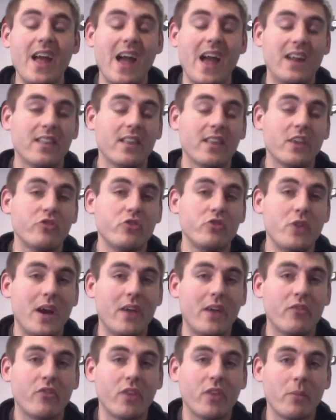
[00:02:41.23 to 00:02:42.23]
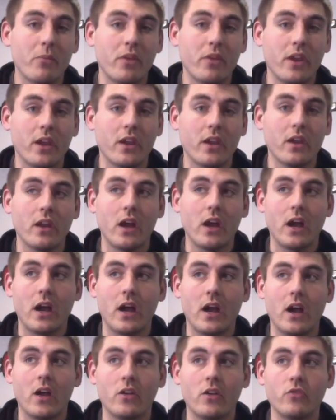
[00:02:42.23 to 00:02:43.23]
And unless you have something
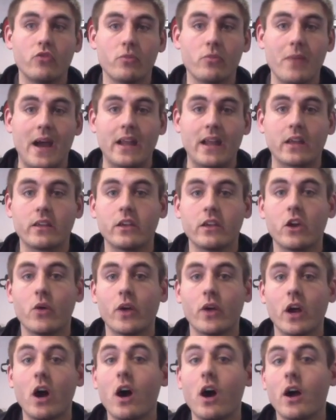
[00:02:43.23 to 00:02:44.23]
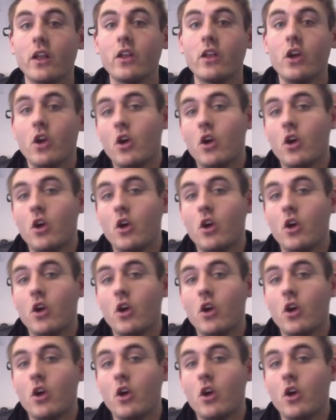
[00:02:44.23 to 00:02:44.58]
dramatically going on,